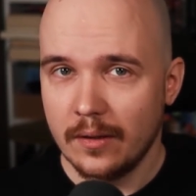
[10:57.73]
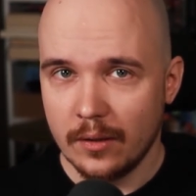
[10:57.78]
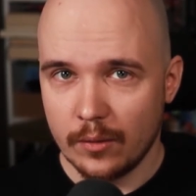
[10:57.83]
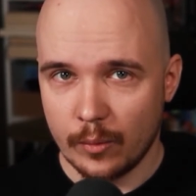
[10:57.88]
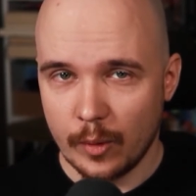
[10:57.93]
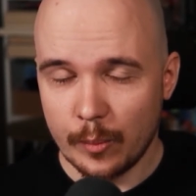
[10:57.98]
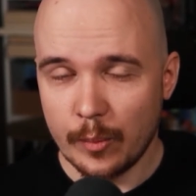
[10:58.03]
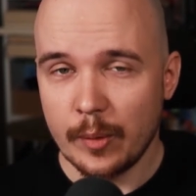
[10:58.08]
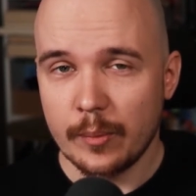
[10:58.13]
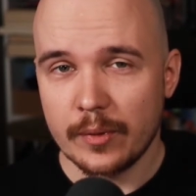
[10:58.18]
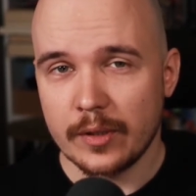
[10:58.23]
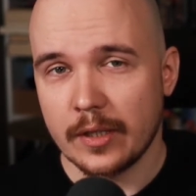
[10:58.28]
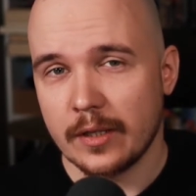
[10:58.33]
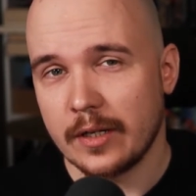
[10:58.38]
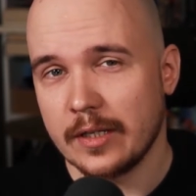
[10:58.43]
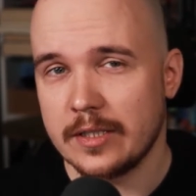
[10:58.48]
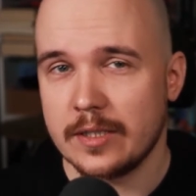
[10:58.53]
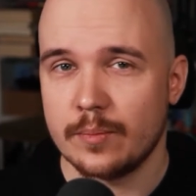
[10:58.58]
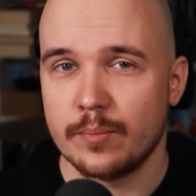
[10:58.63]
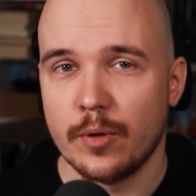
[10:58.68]
Remember that
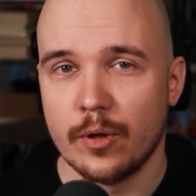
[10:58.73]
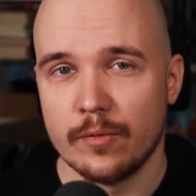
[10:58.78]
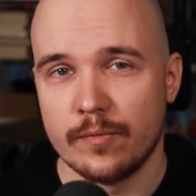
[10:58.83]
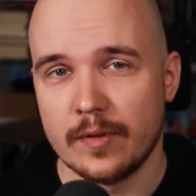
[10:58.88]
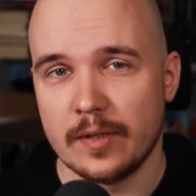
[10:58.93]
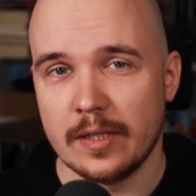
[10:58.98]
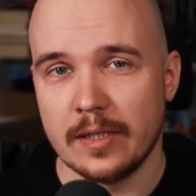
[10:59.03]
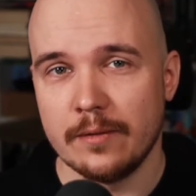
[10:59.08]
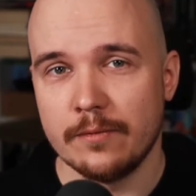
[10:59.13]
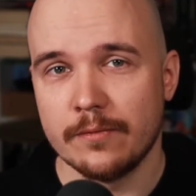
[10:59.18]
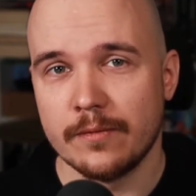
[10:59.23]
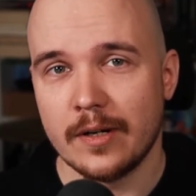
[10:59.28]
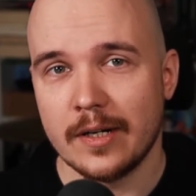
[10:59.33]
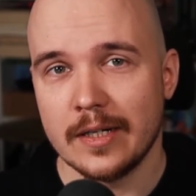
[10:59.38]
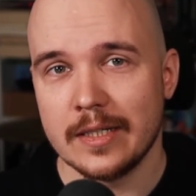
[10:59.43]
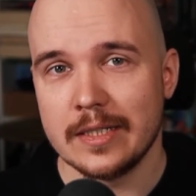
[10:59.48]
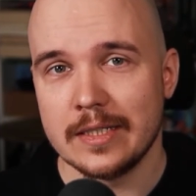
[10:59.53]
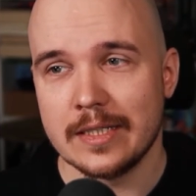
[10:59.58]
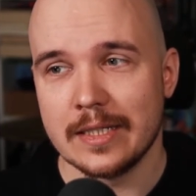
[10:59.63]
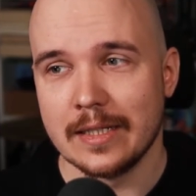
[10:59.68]
it's perfectly
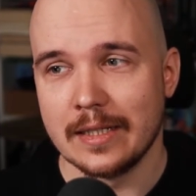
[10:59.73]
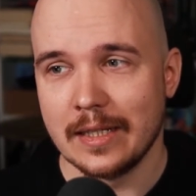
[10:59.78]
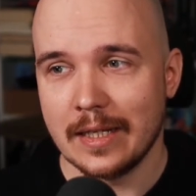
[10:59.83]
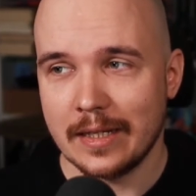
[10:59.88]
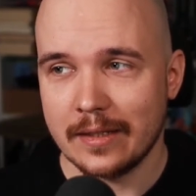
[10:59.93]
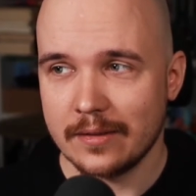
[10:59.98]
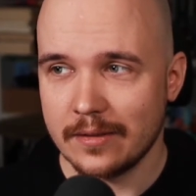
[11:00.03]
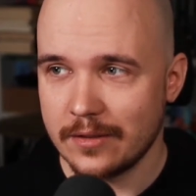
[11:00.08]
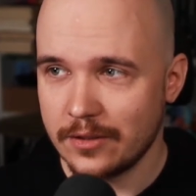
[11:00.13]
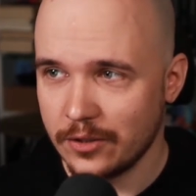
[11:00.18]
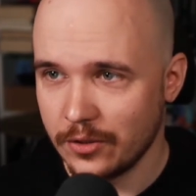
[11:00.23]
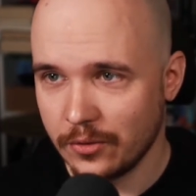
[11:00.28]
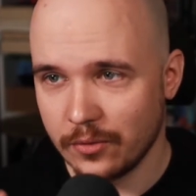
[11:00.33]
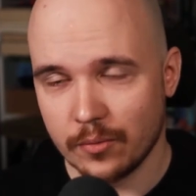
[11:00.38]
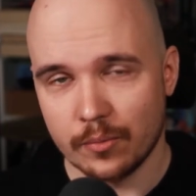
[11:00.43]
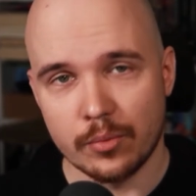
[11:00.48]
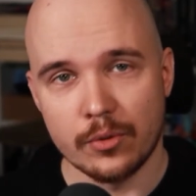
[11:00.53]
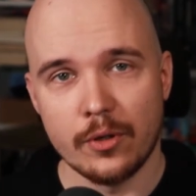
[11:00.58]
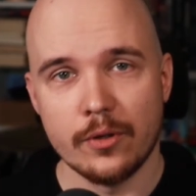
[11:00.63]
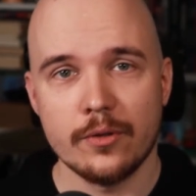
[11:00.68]
fine to let certain
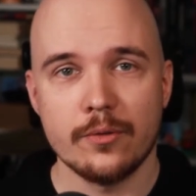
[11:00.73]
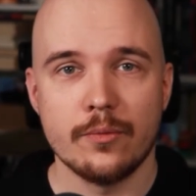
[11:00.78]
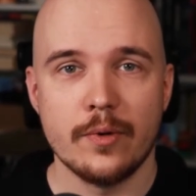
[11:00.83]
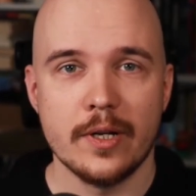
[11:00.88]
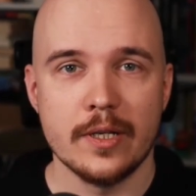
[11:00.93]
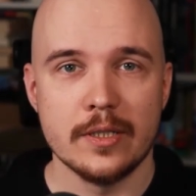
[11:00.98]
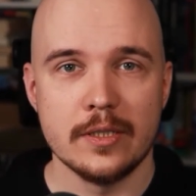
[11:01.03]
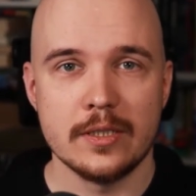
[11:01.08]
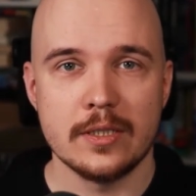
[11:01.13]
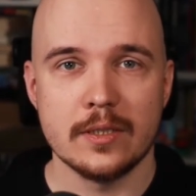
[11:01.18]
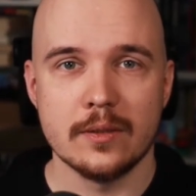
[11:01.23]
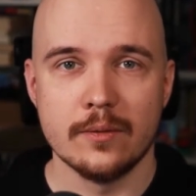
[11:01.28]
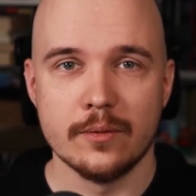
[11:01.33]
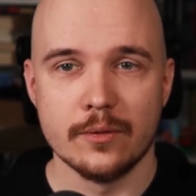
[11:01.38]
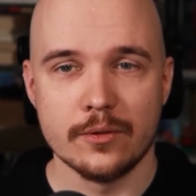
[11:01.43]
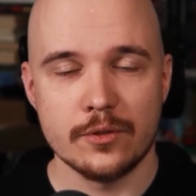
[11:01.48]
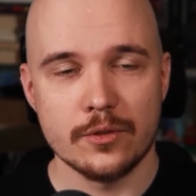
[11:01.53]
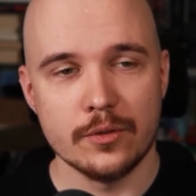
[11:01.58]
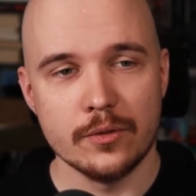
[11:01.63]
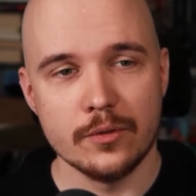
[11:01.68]
plot threads or
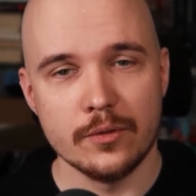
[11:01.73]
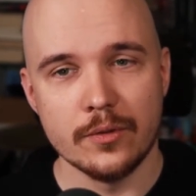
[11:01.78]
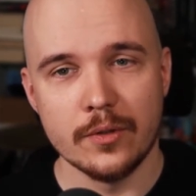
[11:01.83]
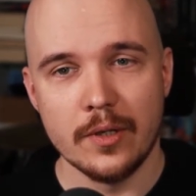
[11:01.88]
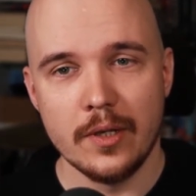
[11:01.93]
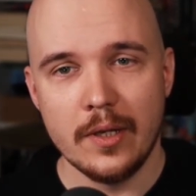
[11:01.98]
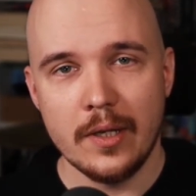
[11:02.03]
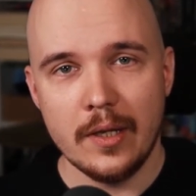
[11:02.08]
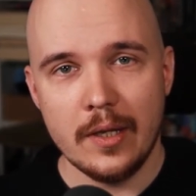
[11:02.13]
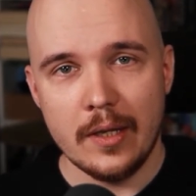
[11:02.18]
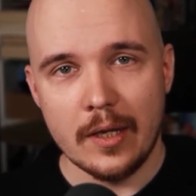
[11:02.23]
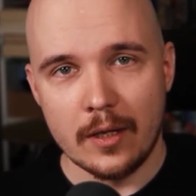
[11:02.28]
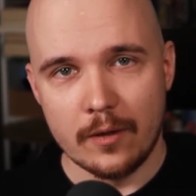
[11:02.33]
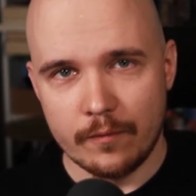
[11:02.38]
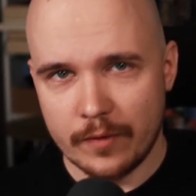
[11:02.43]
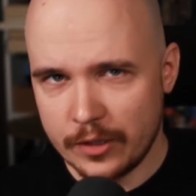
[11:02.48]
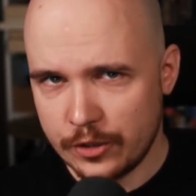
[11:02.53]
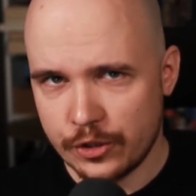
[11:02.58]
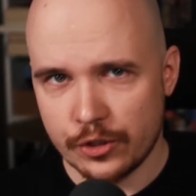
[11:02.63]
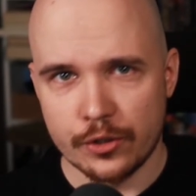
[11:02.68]
certain
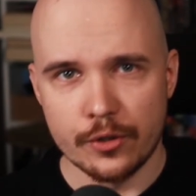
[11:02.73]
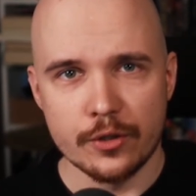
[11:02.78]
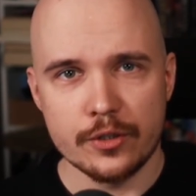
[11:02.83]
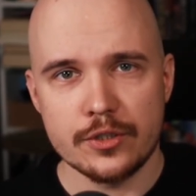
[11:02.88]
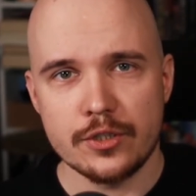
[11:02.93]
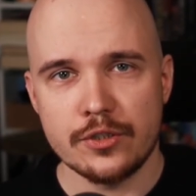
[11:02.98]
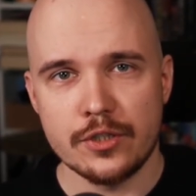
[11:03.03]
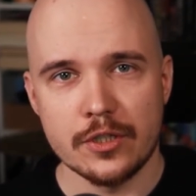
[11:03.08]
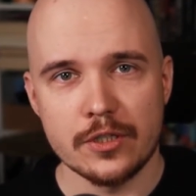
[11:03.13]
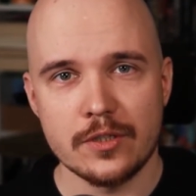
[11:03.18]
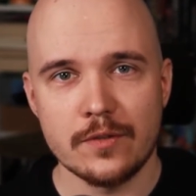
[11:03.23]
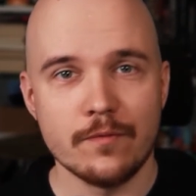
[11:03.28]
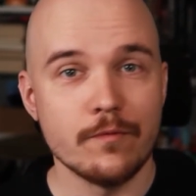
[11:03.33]
adventure hooks just